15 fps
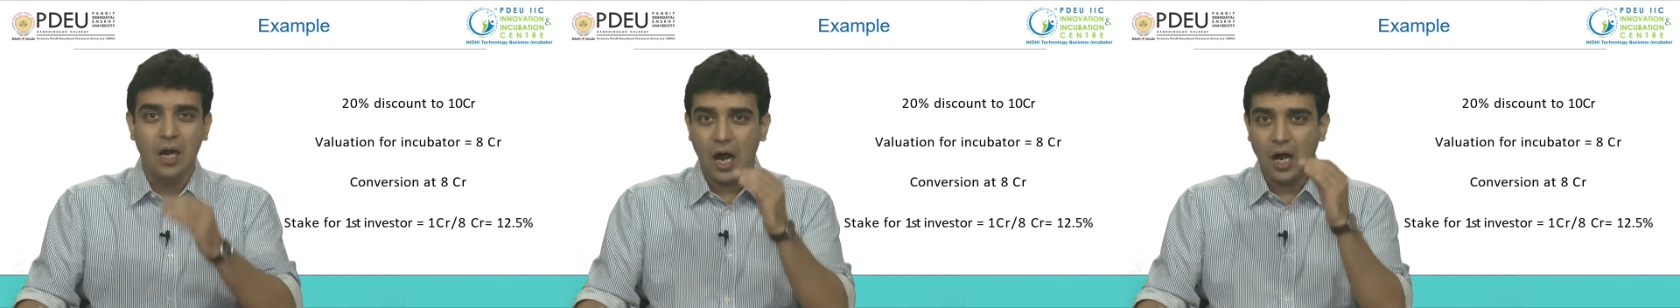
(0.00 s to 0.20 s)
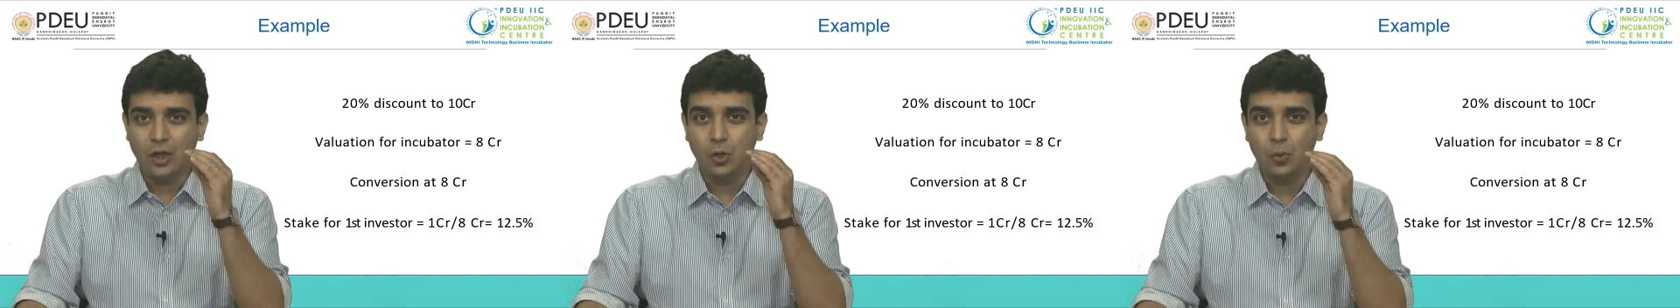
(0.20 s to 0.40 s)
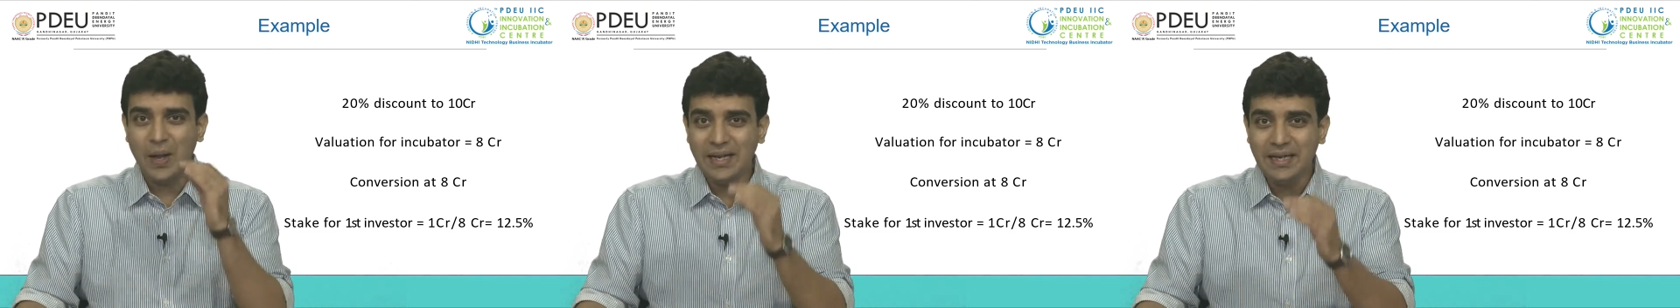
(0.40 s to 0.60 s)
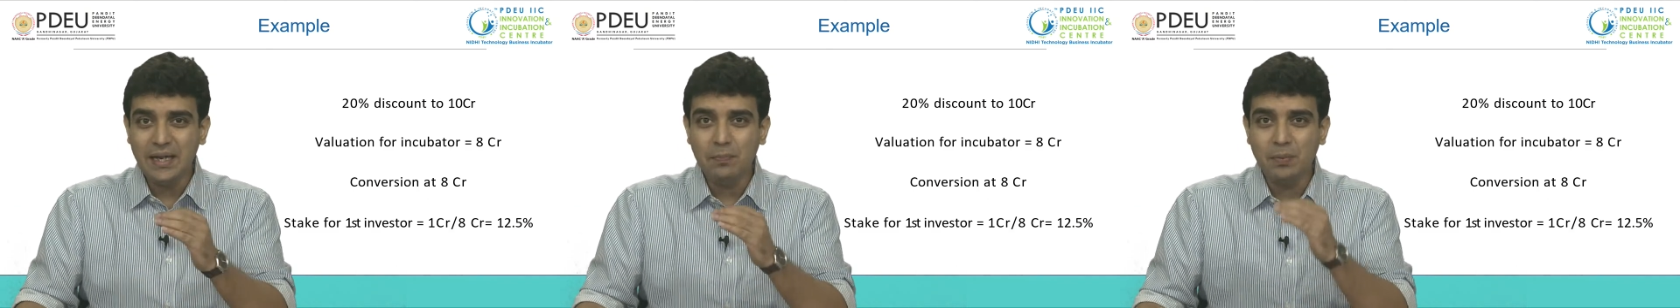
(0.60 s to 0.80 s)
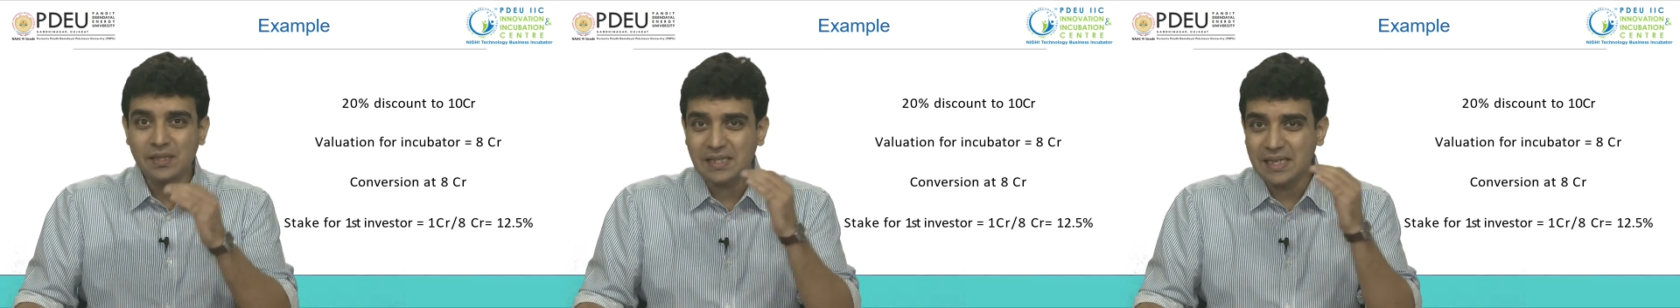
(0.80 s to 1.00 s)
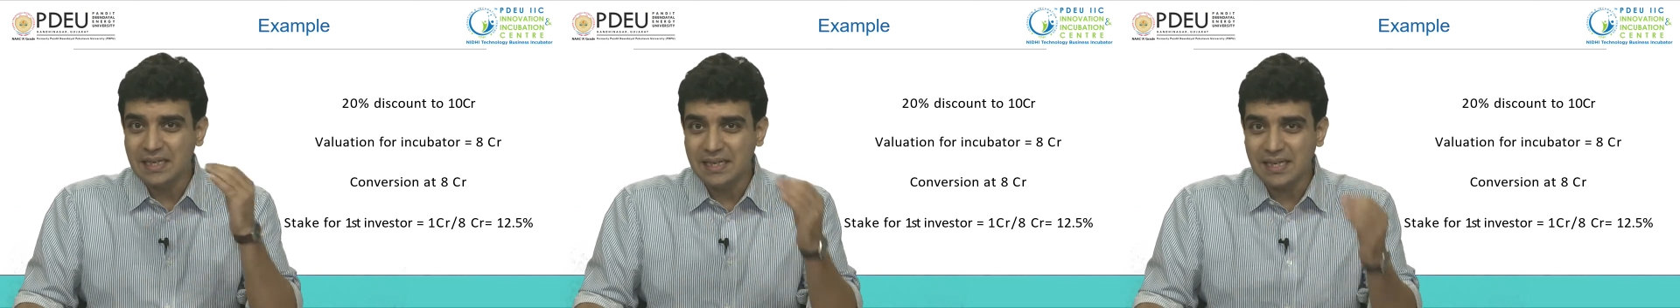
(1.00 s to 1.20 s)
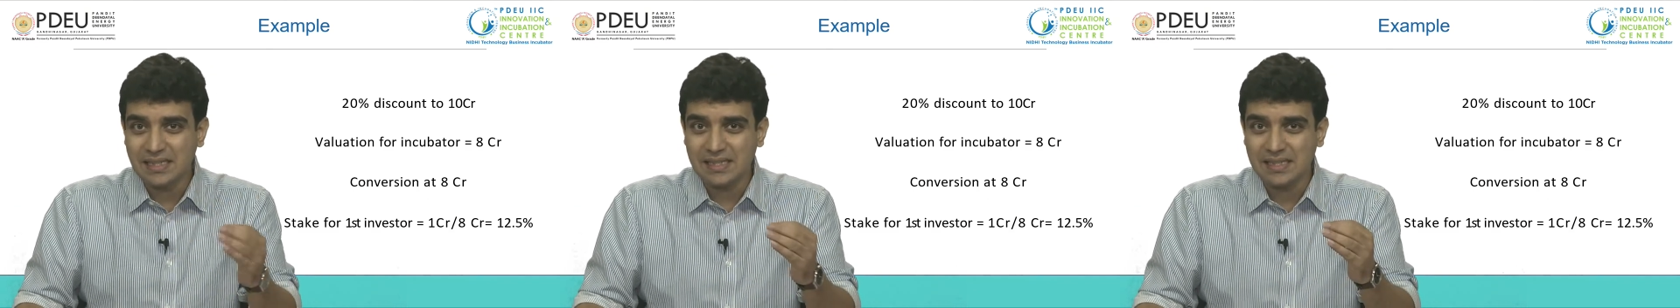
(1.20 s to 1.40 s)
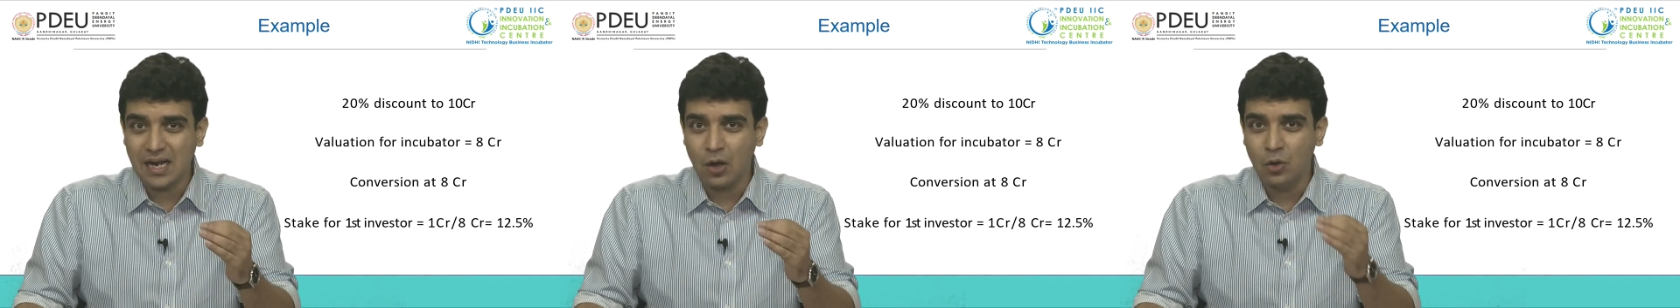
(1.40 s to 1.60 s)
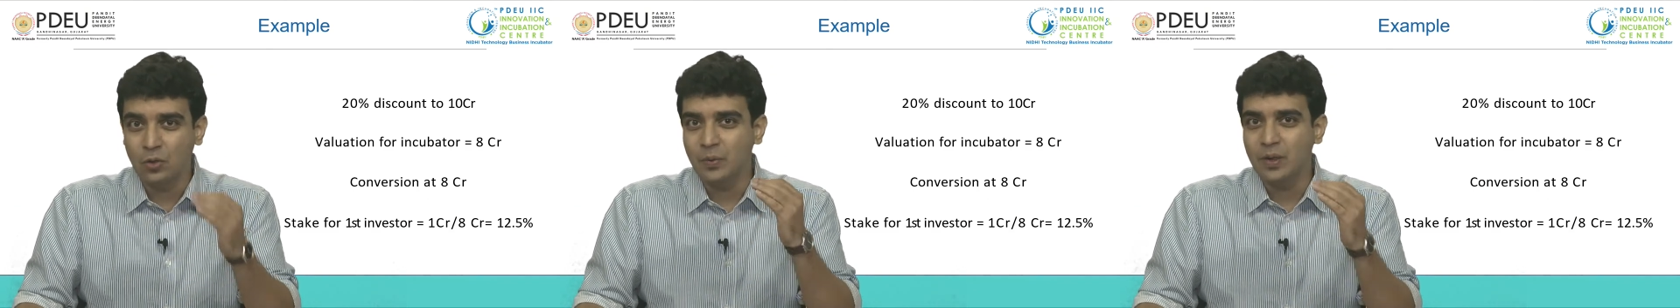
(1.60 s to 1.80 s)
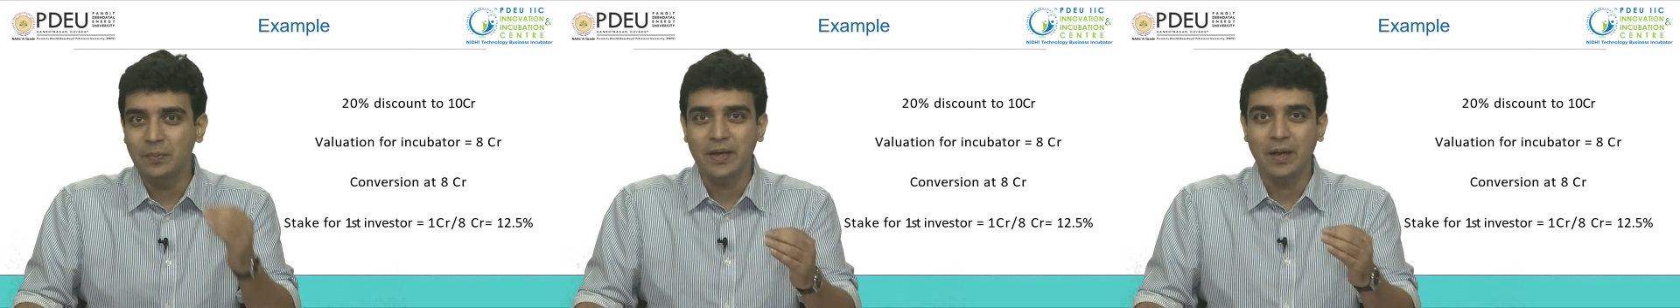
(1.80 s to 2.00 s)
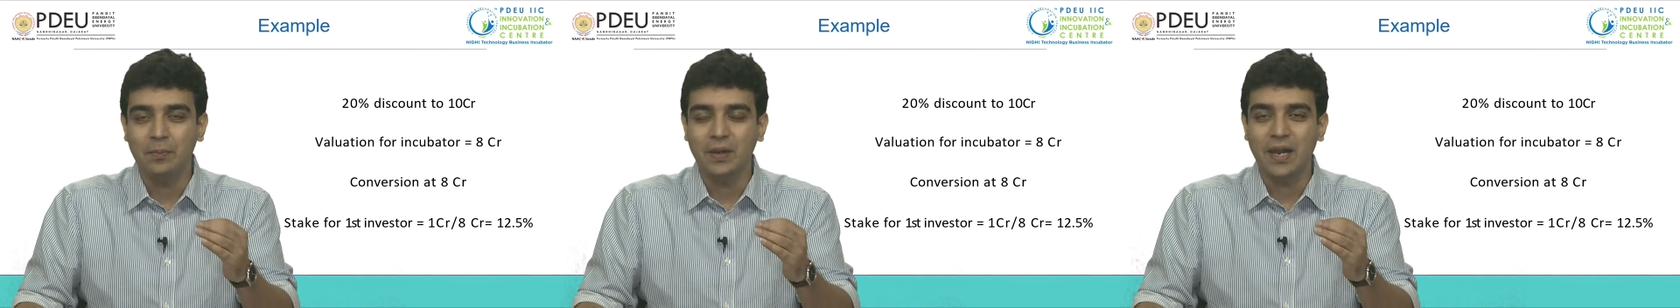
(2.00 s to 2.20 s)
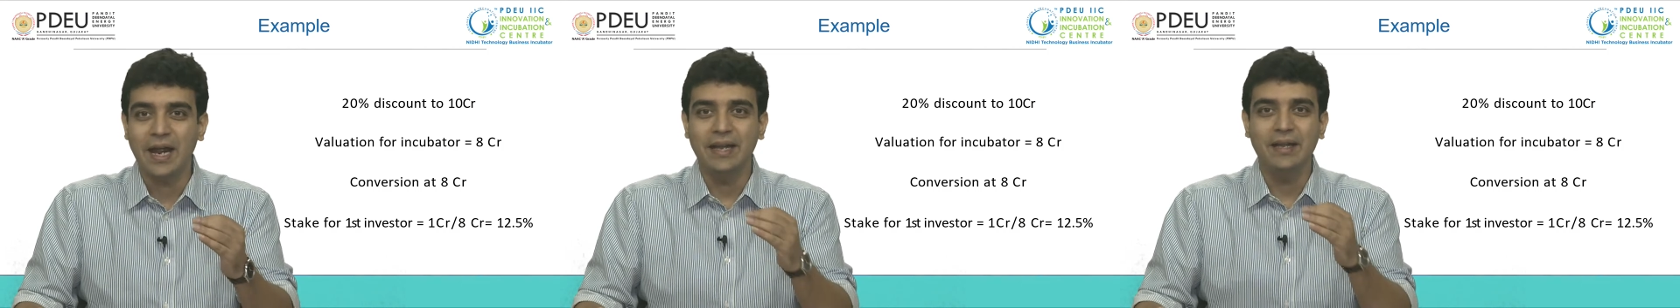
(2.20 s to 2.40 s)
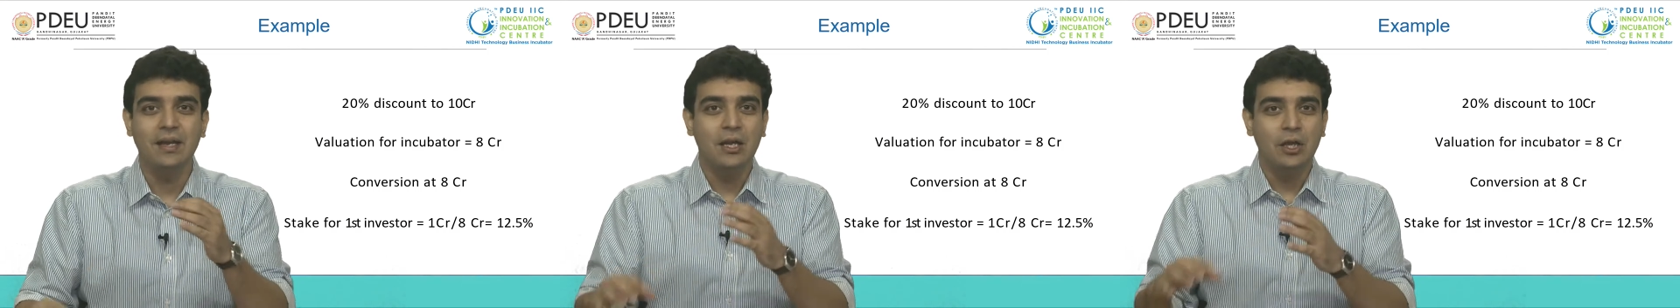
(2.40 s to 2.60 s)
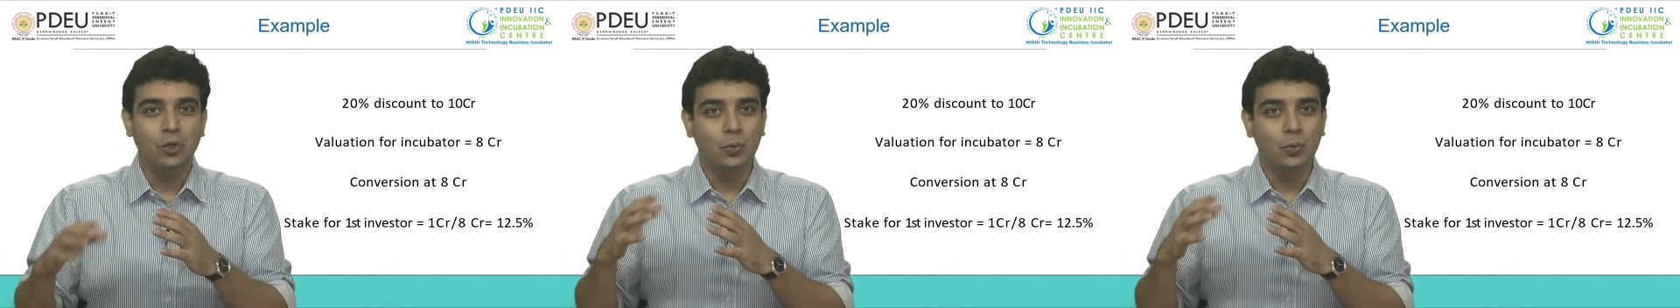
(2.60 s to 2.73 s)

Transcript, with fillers: A 20% discount will be applied